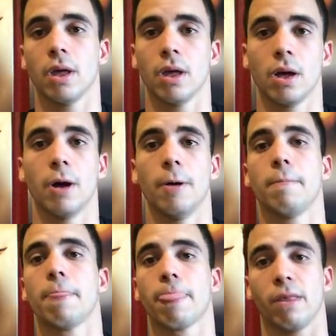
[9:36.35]

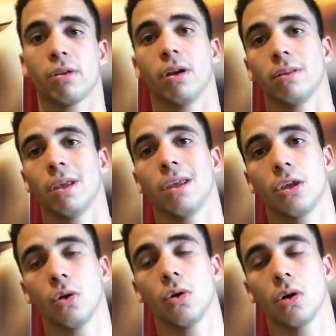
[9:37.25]
it's going to take
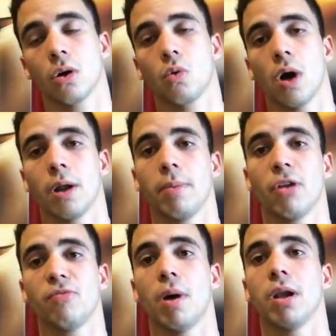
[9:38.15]
you quite a bit
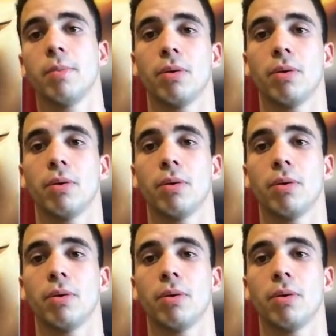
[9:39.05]
of money.